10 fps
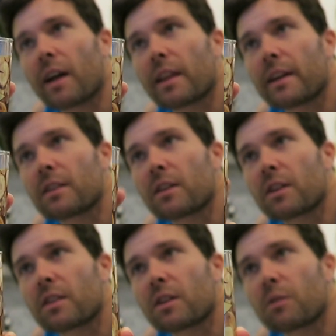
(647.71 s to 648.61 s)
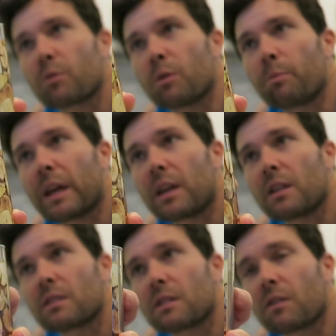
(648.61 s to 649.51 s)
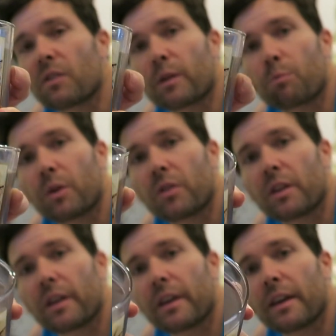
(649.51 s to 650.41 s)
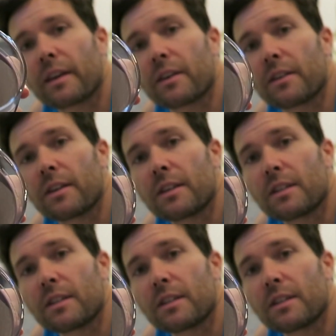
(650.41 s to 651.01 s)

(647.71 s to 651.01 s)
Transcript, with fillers: I like the, the, the baking stuff like birthday cake and